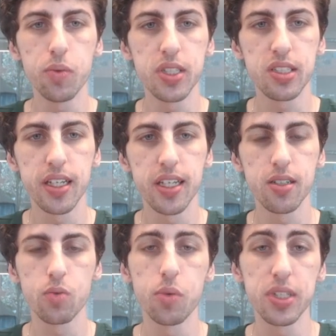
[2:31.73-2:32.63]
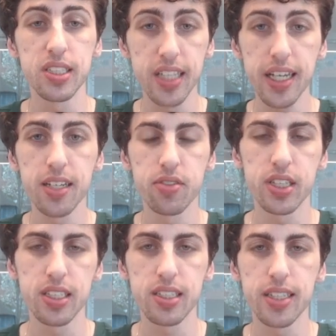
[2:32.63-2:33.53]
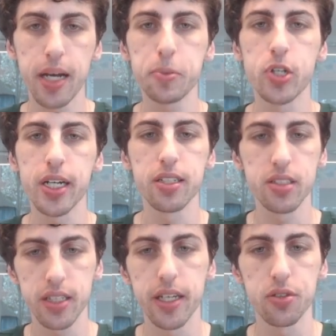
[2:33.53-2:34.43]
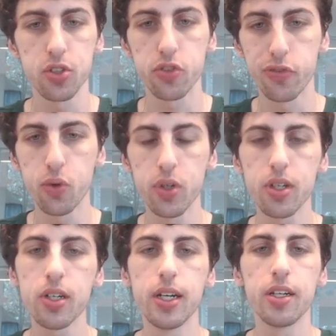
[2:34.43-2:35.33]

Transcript: we save these Snapdragon Scalers for.